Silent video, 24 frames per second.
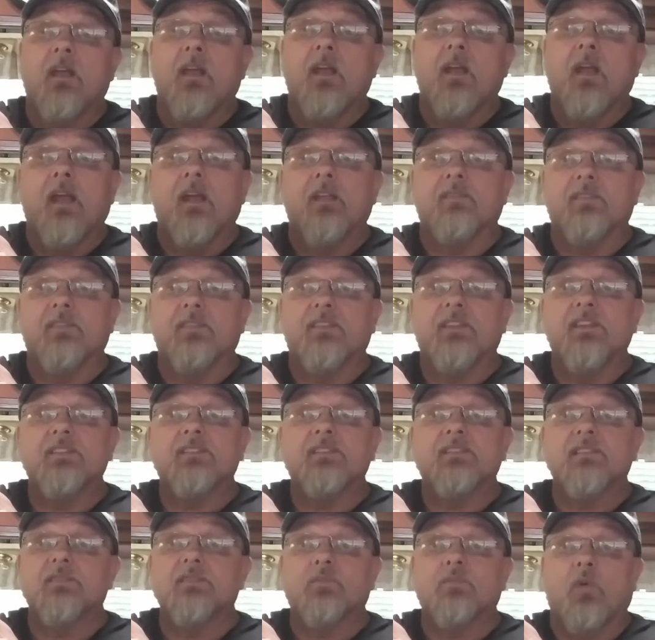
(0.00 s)
And
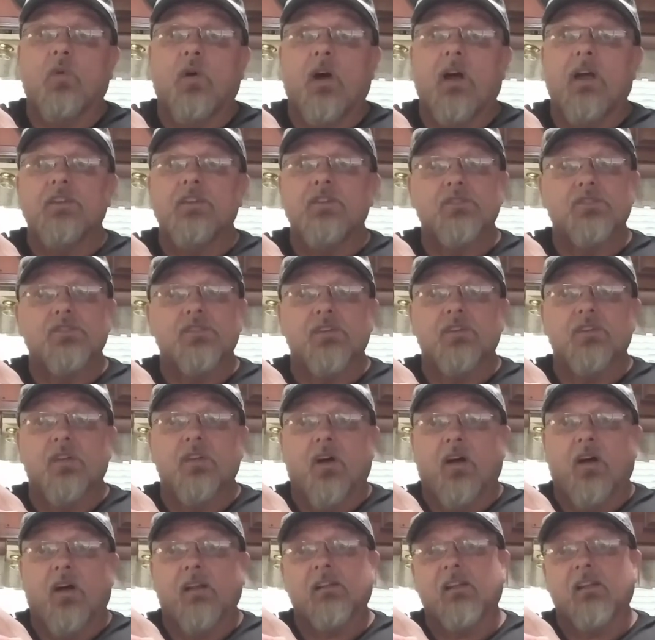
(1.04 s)
this is why you should
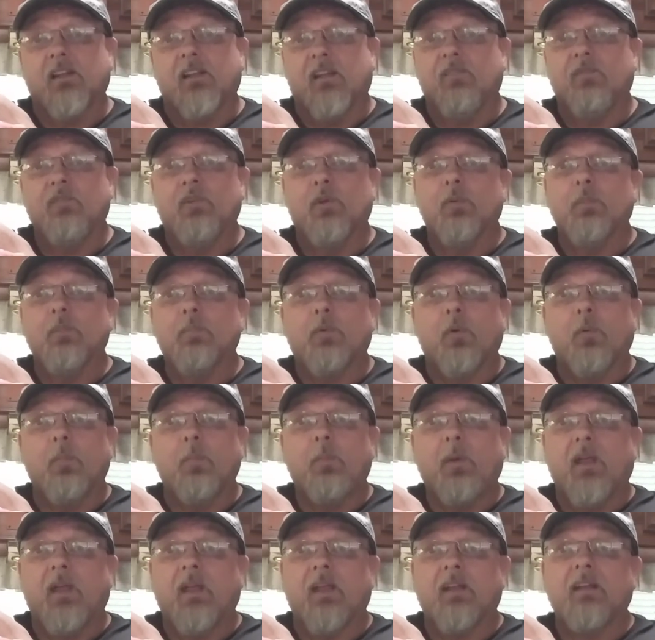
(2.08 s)
not leave your
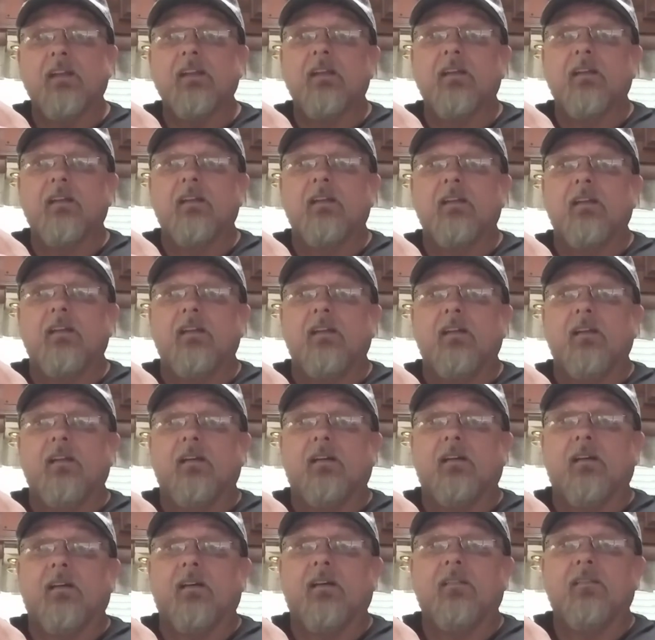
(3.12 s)
propane
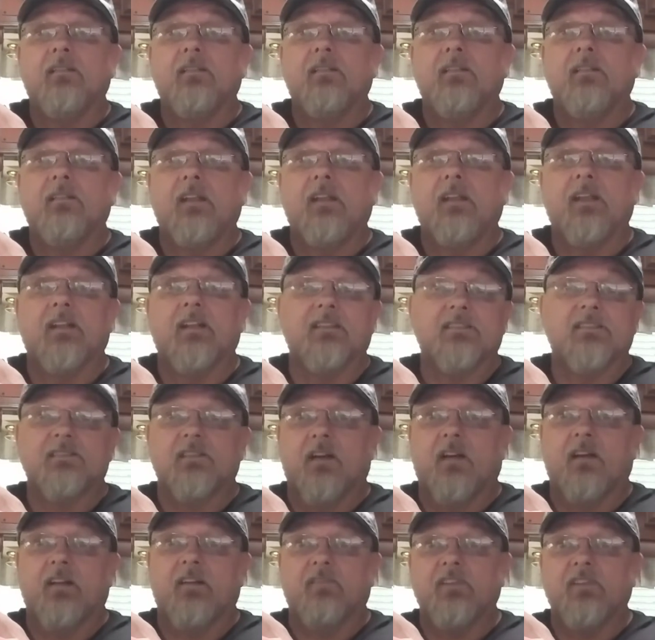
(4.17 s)

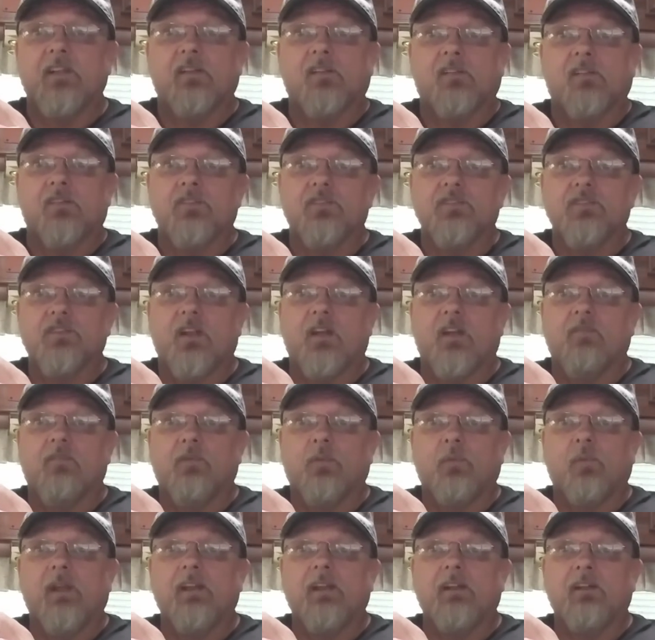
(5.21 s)
inside a vehicle. You should have a
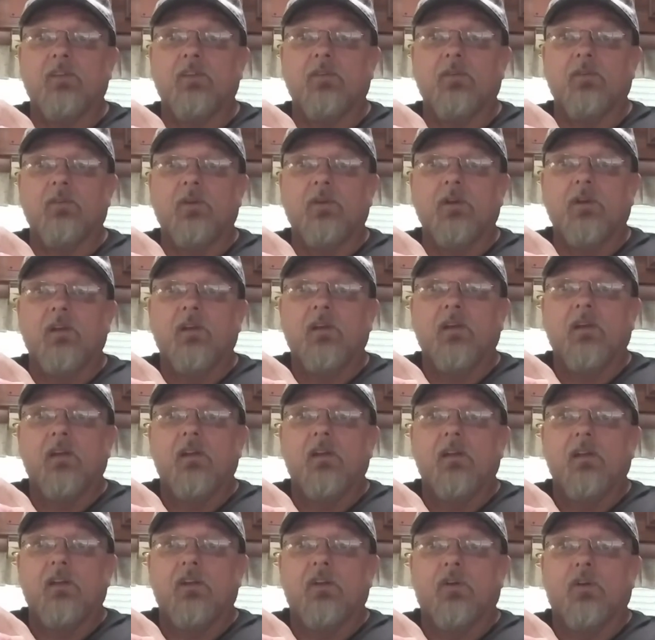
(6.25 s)
way to,
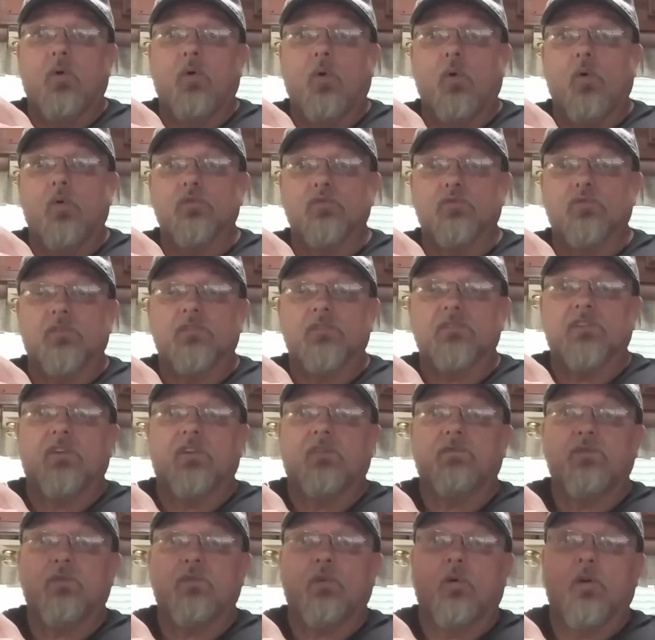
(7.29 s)
hold it in the
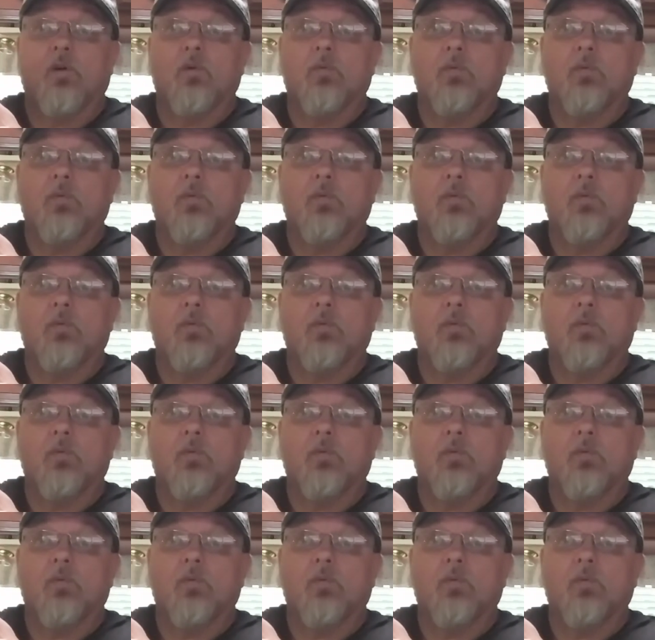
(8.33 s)
floor